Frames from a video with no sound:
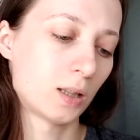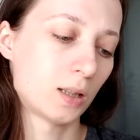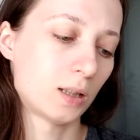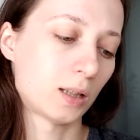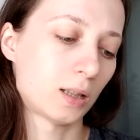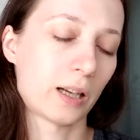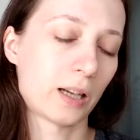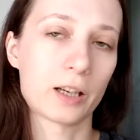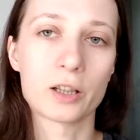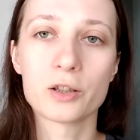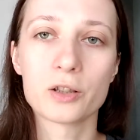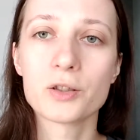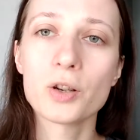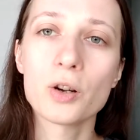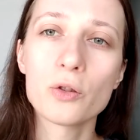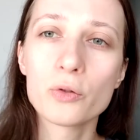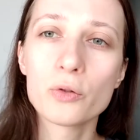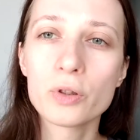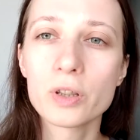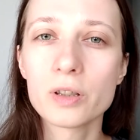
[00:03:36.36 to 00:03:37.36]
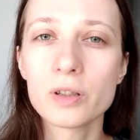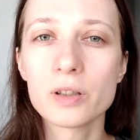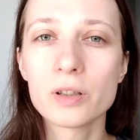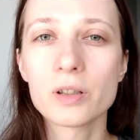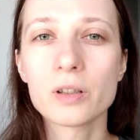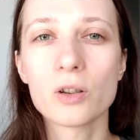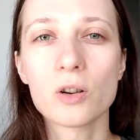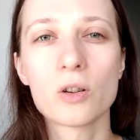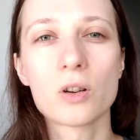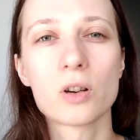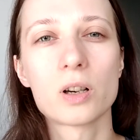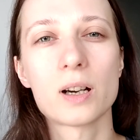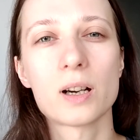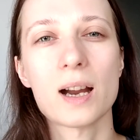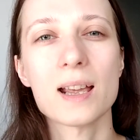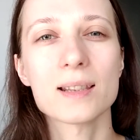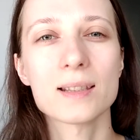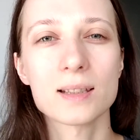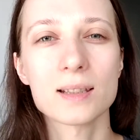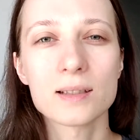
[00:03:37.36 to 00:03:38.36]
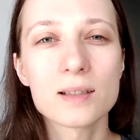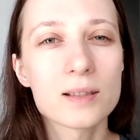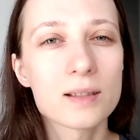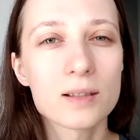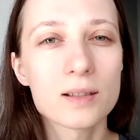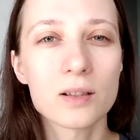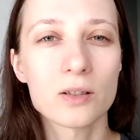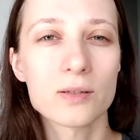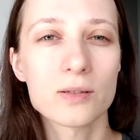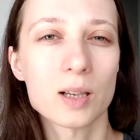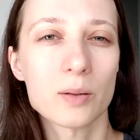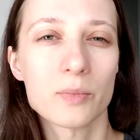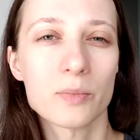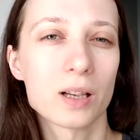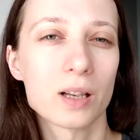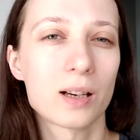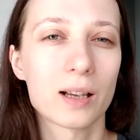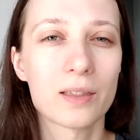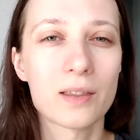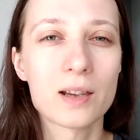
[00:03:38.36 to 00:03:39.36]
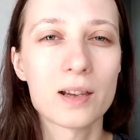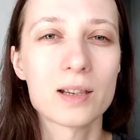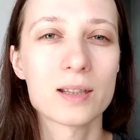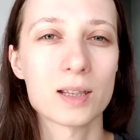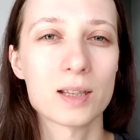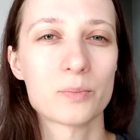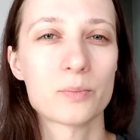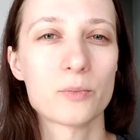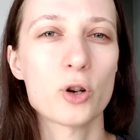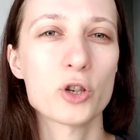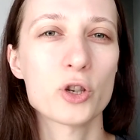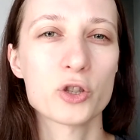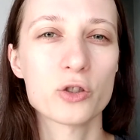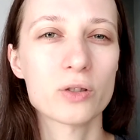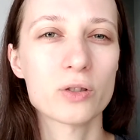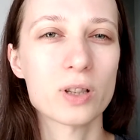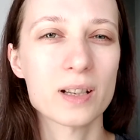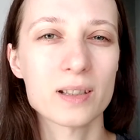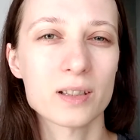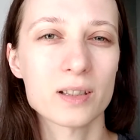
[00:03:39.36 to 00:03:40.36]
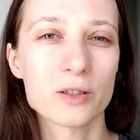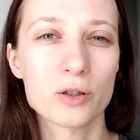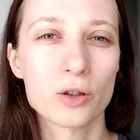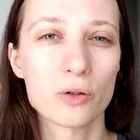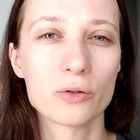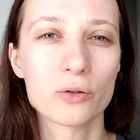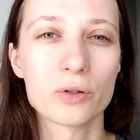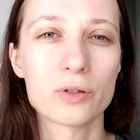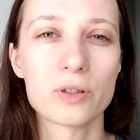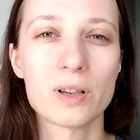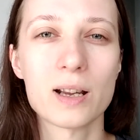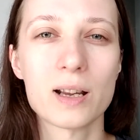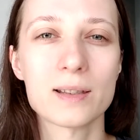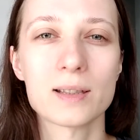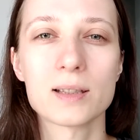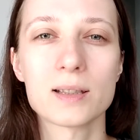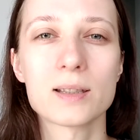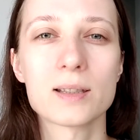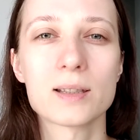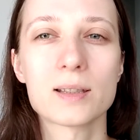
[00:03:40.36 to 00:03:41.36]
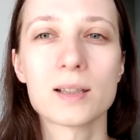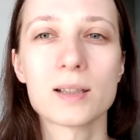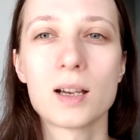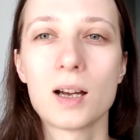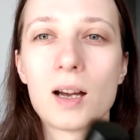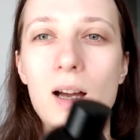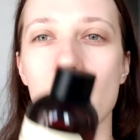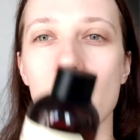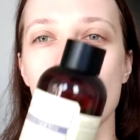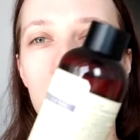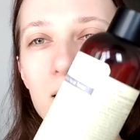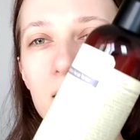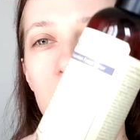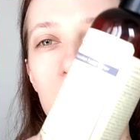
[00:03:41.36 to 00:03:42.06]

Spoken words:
like a toner or essence or something like this, a moisturizing toner essence. I really